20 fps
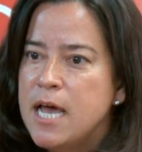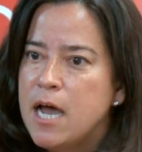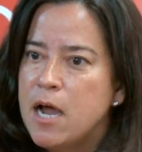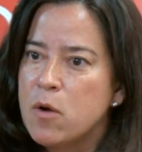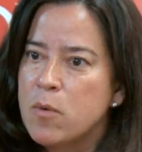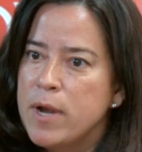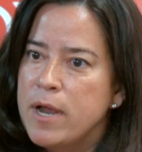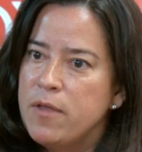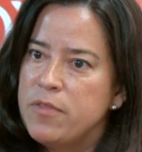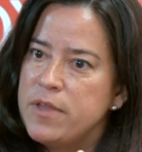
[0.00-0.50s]

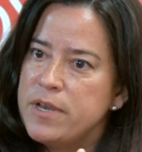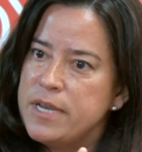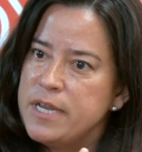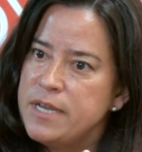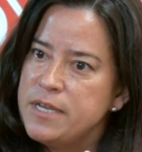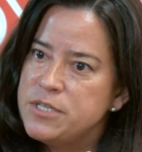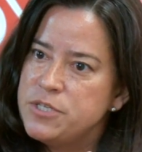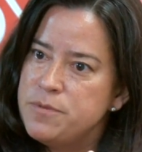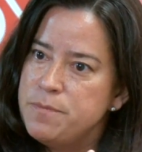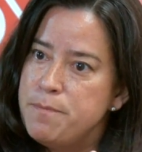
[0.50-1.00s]
around the
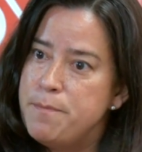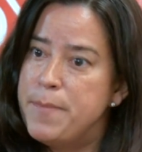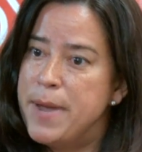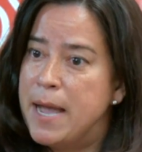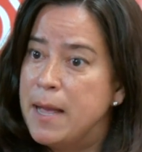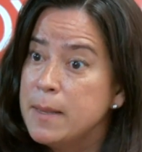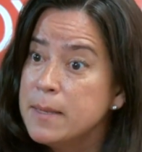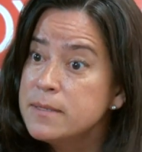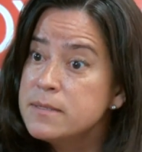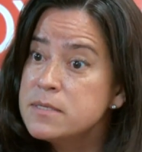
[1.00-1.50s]
need to
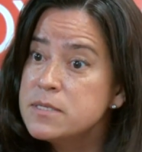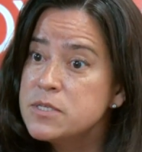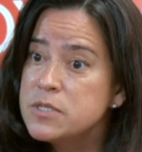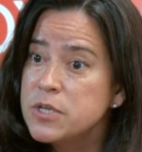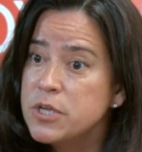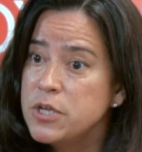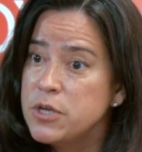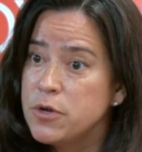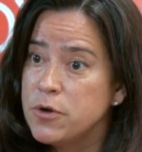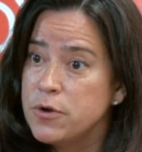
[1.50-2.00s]
balance
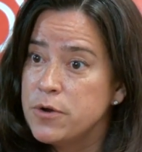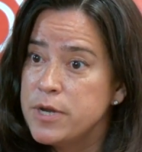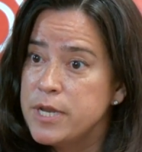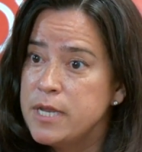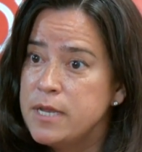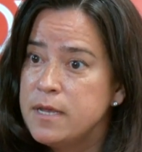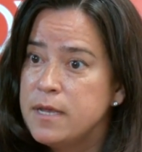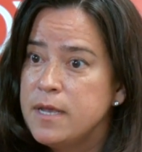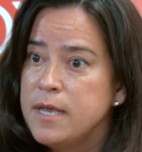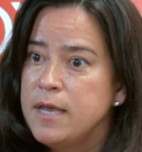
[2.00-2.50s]

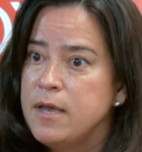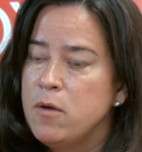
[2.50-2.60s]
security